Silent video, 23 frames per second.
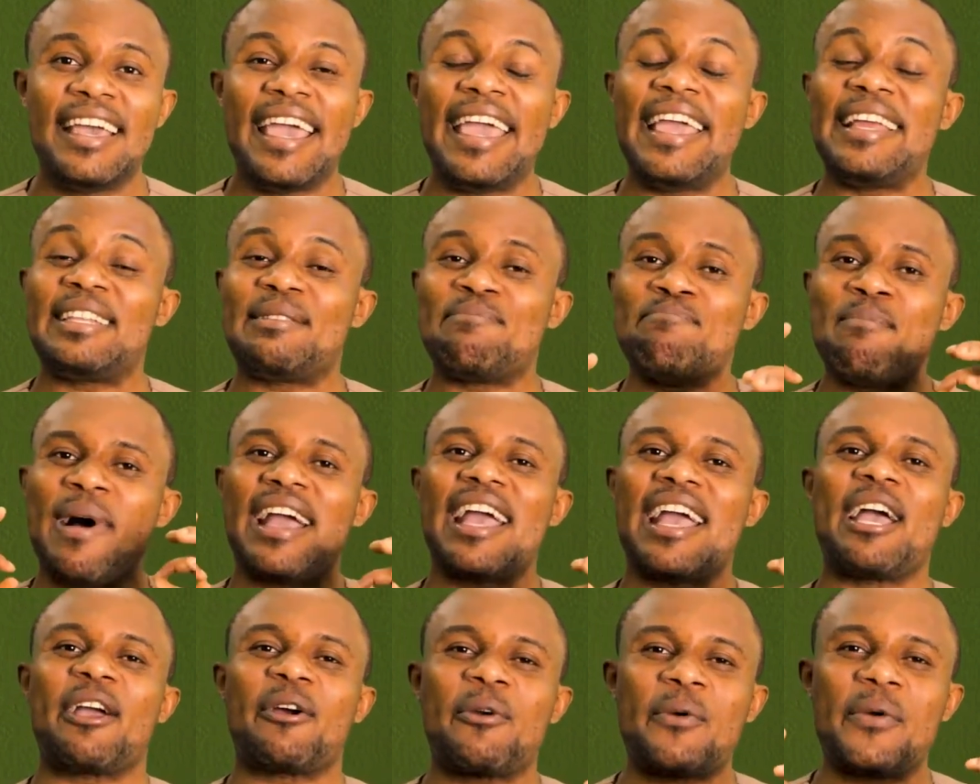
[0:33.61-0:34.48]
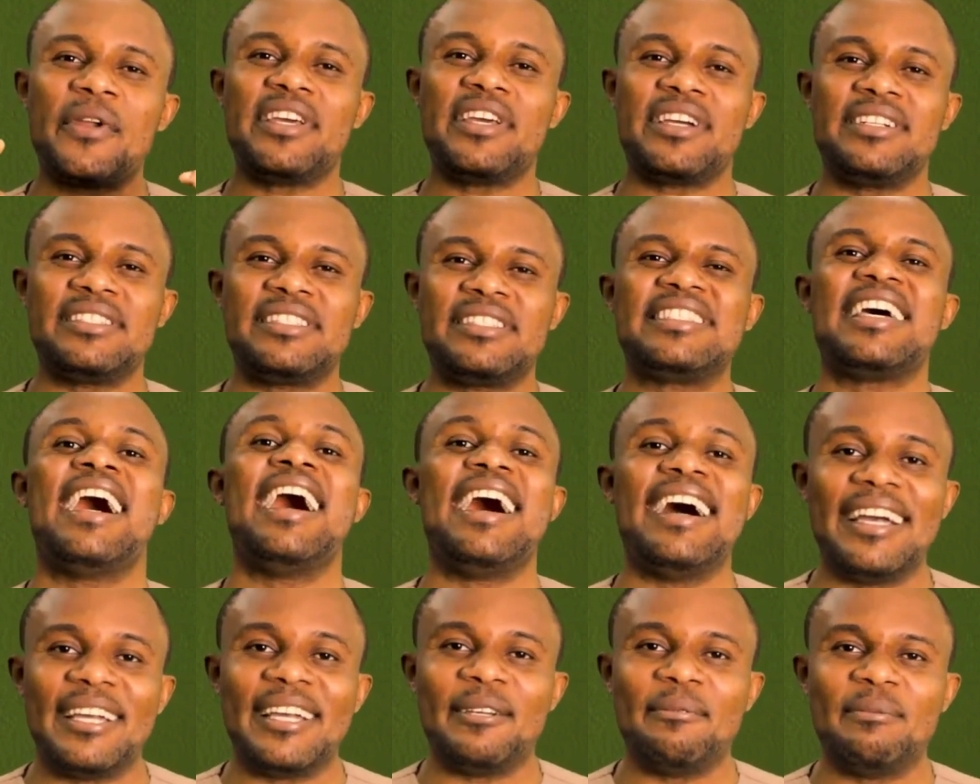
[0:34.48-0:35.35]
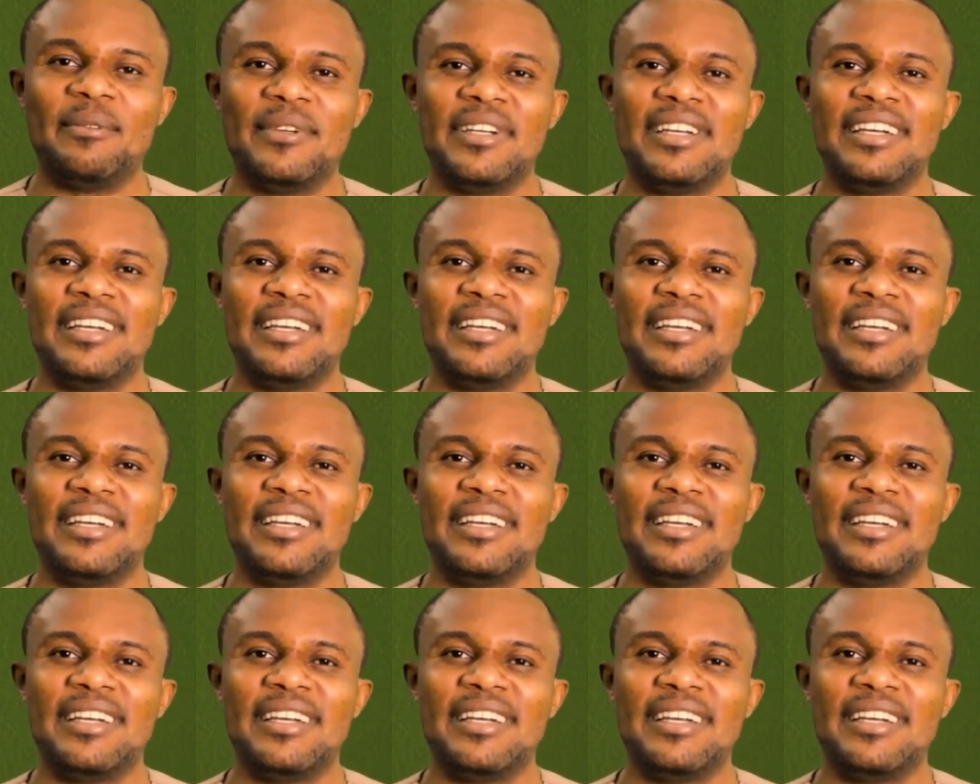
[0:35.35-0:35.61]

It marked a critical time